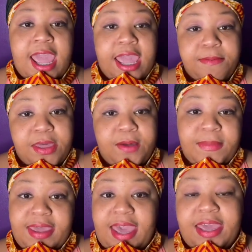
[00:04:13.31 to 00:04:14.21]
email
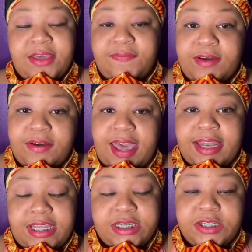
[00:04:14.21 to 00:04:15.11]
me at
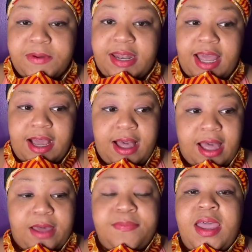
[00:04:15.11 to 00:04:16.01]

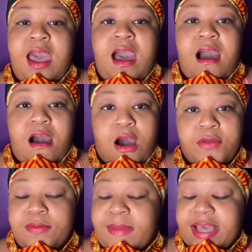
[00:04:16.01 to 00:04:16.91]
info@ninasharae.com. All
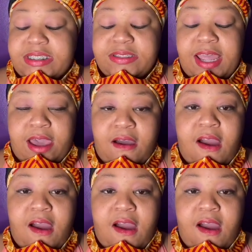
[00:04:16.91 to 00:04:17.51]
the masks now